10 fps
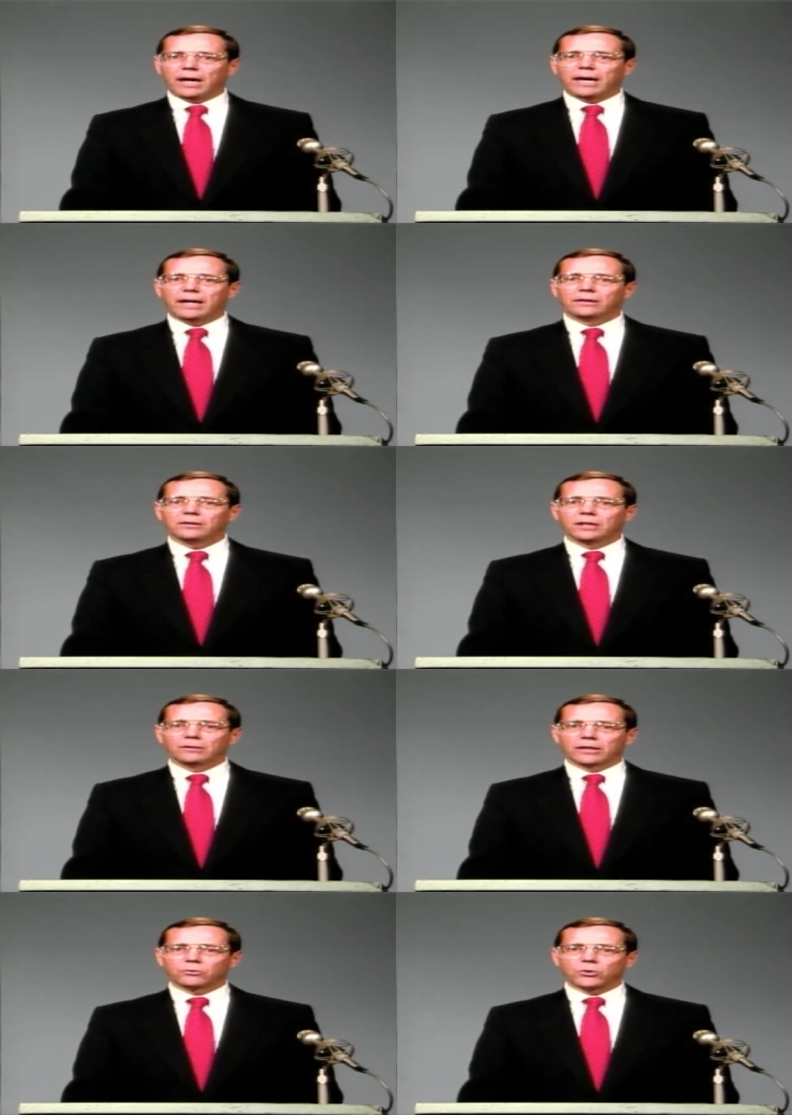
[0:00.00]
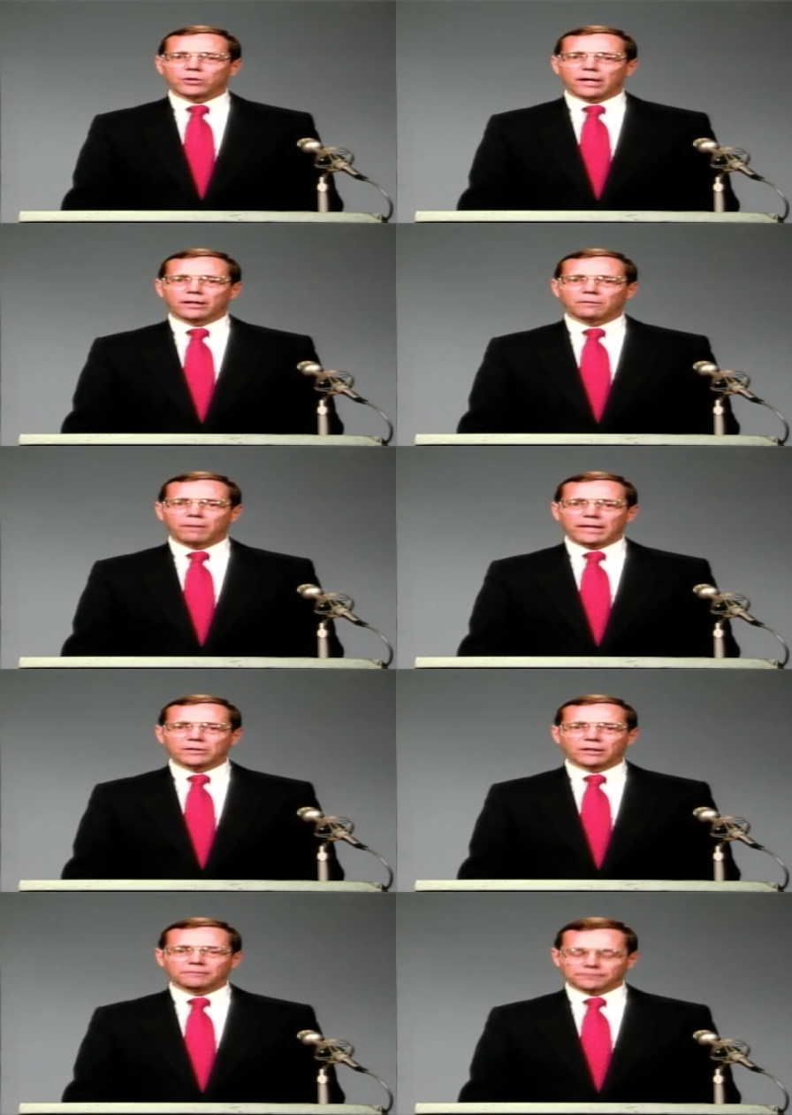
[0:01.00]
and electrostatic painting.